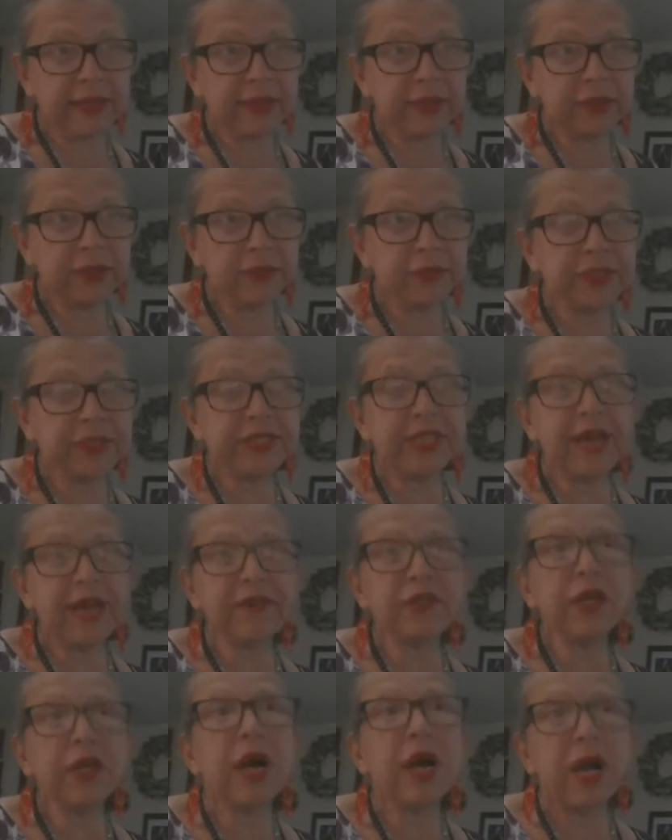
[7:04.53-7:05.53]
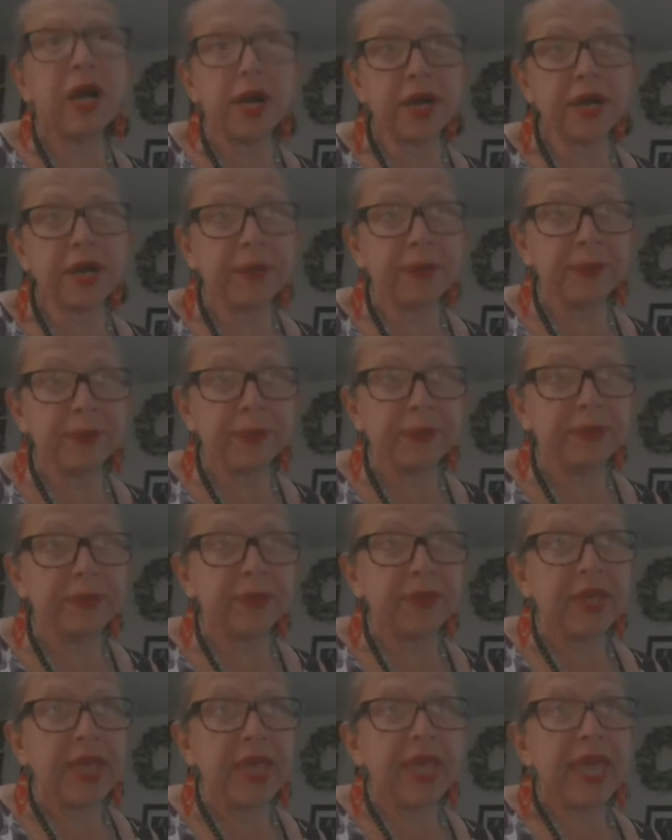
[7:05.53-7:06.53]
with double R.
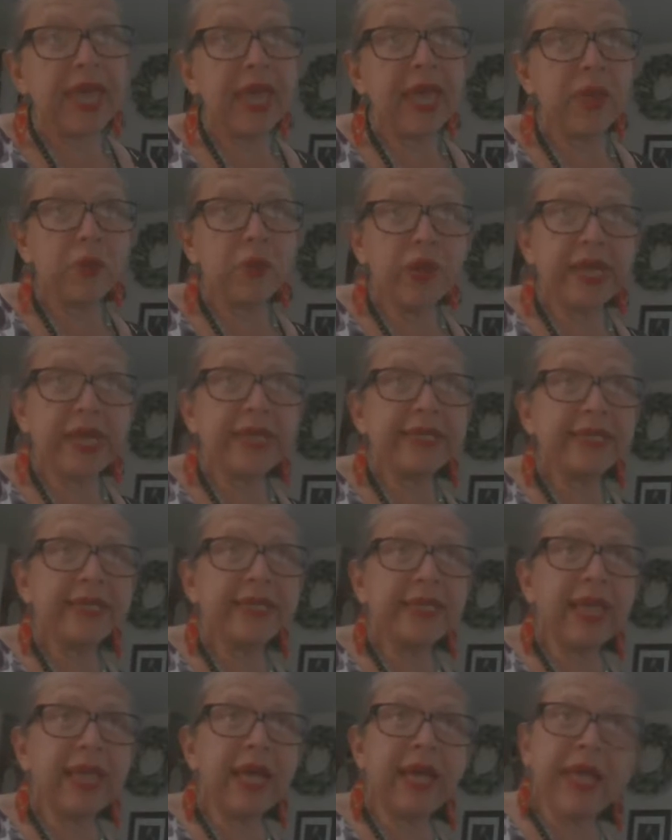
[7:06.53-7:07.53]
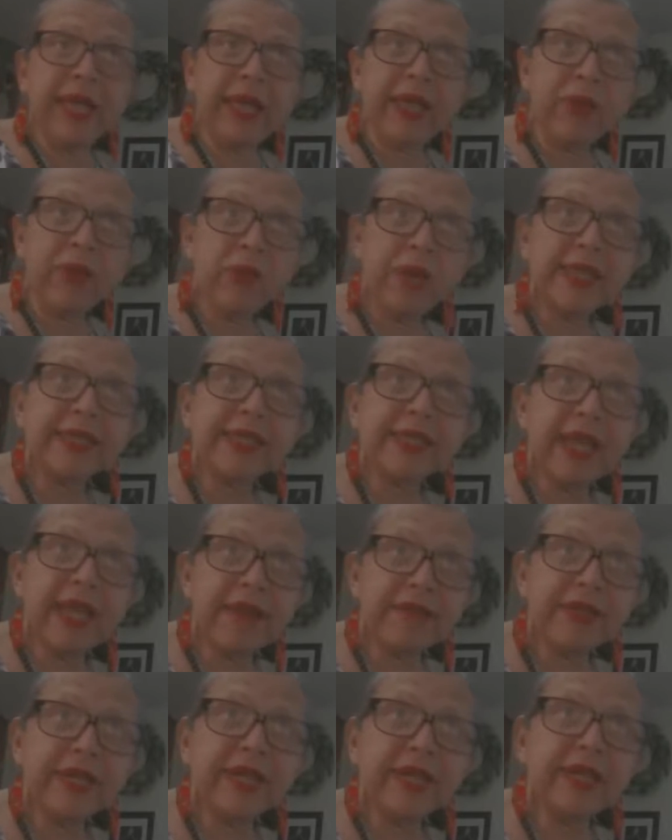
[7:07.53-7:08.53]
A West, a, a West
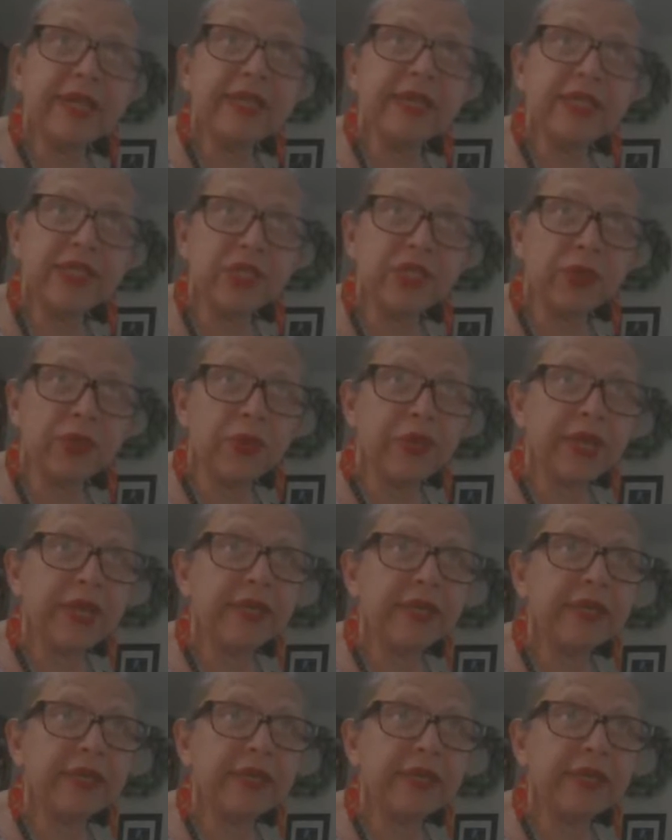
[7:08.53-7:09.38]
African historian,